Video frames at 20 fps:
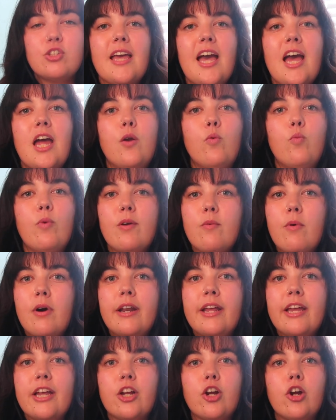Again, we
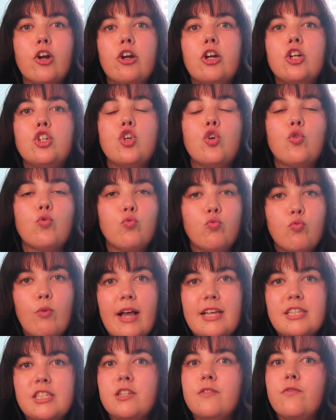want to encourage
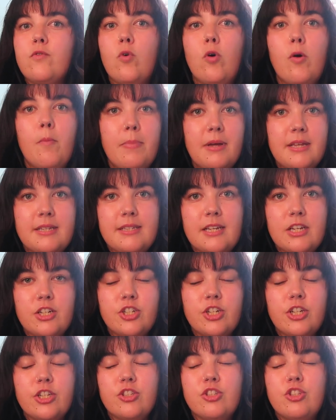restful
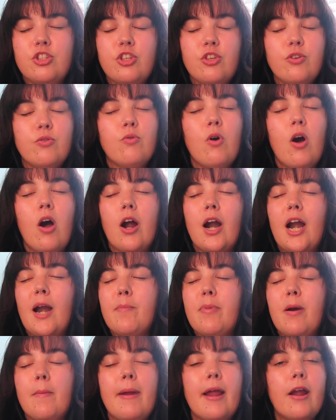positions. You are
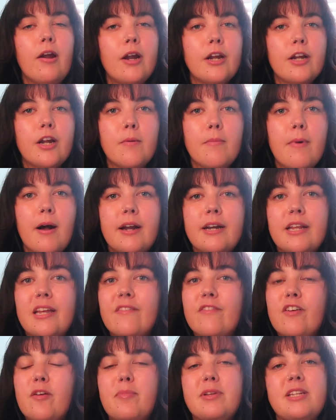preparing your
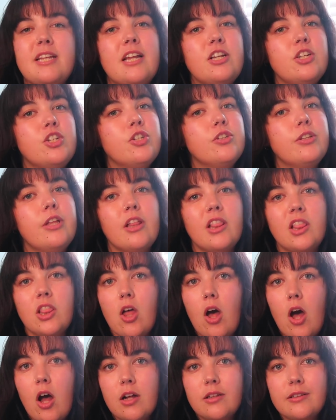body for potentially
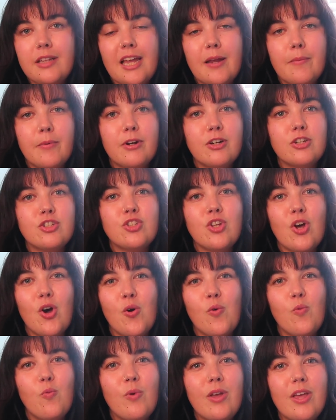long labor,
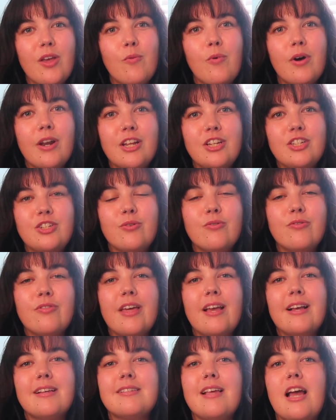so we want to do
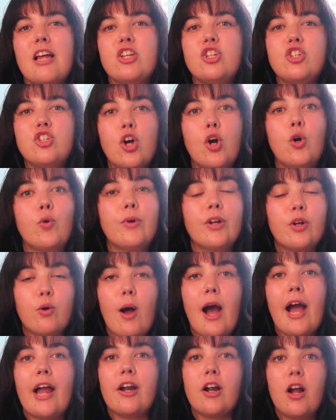things that don't
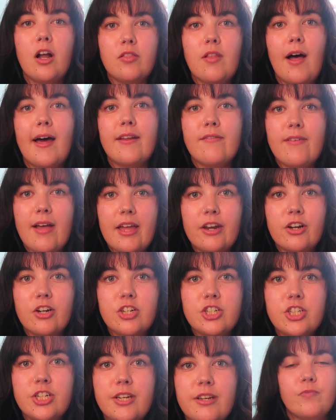require a lot of
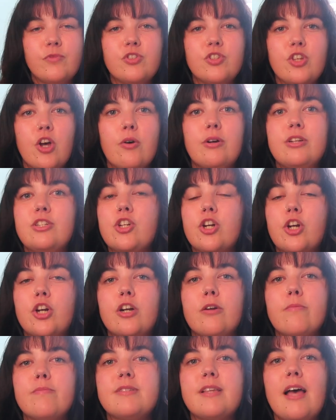energy. So in
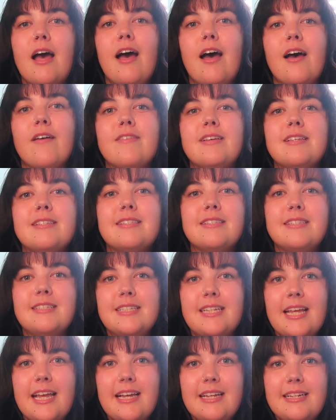terms of
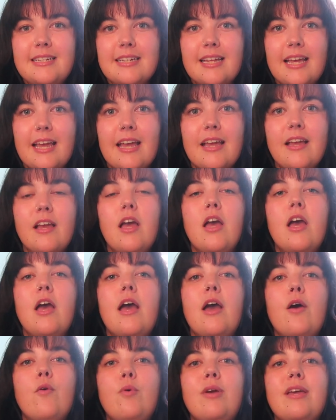standing,
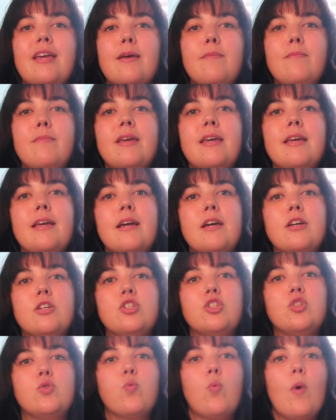we can be
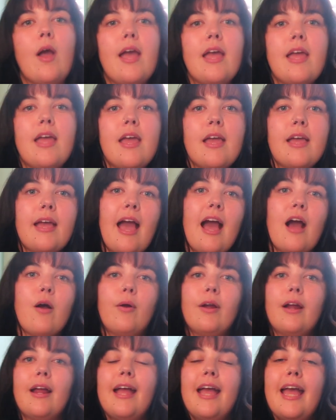swaying
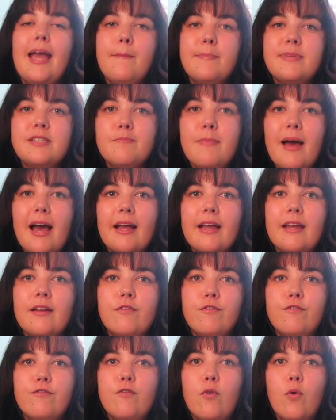our hips back
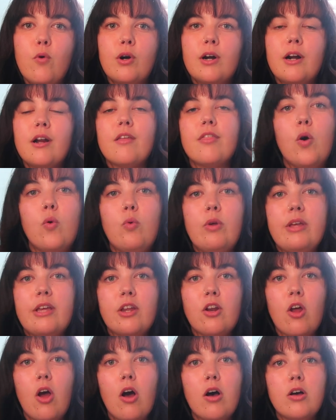and forth. We
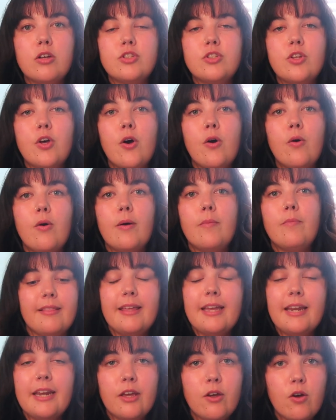can also
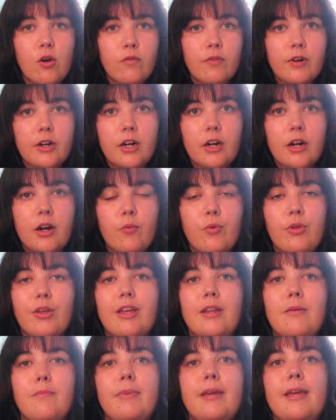leaning over. We
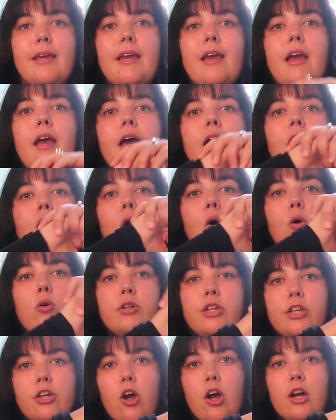could be
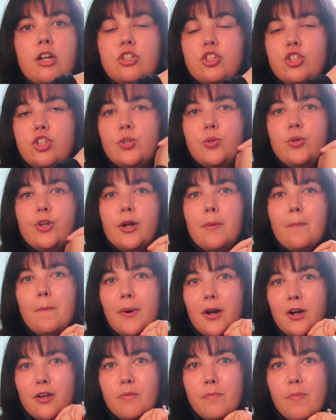holding on to your
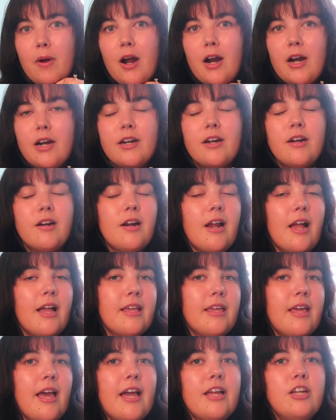birth partner.
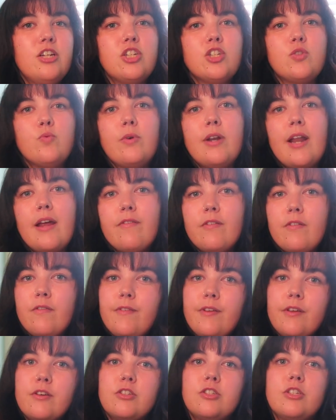Again, just whatever
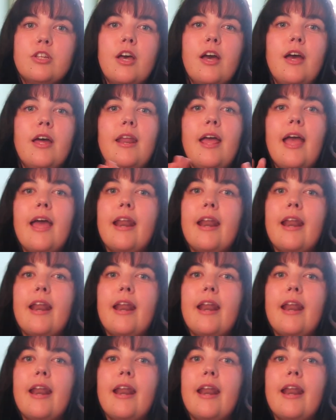feels good.